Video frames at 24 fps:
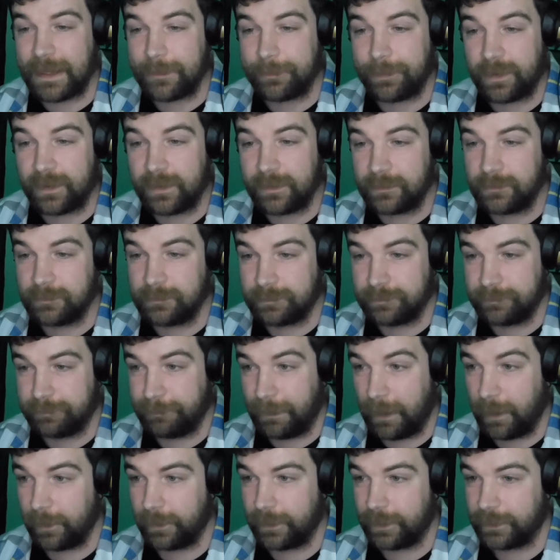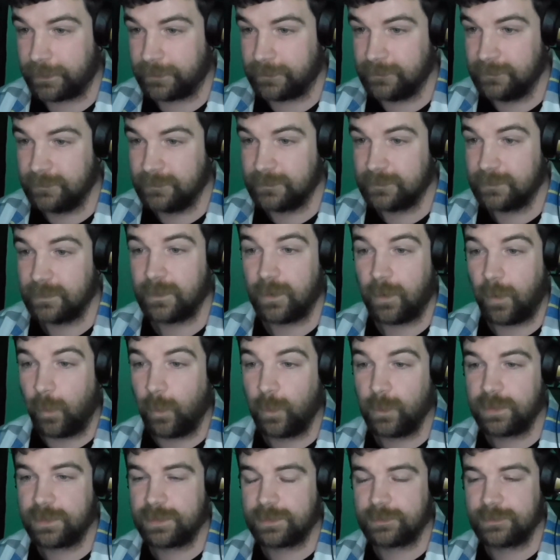Blackburn and Bolton,
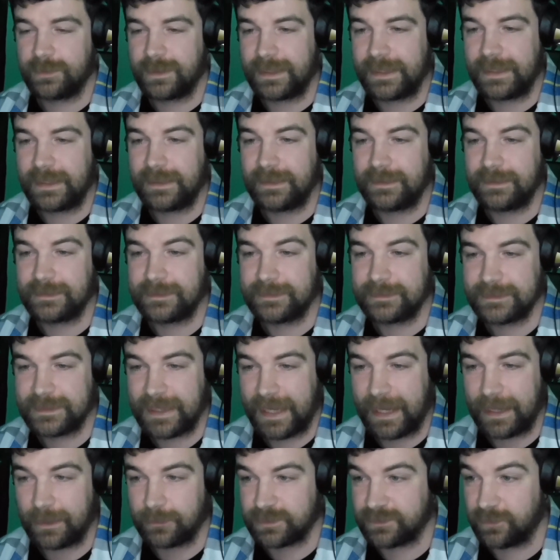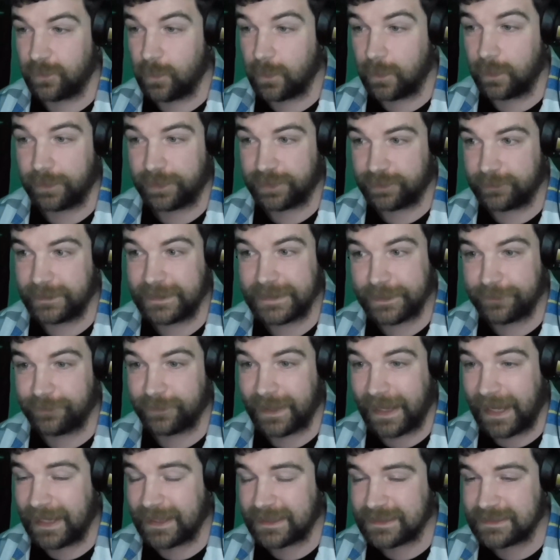all 3 towns have all got 3
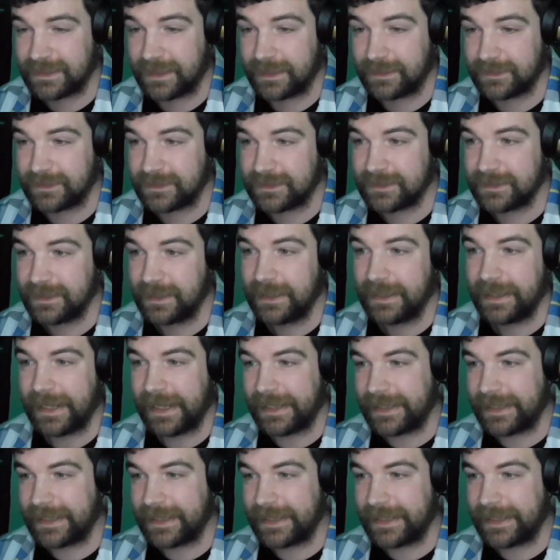different accents.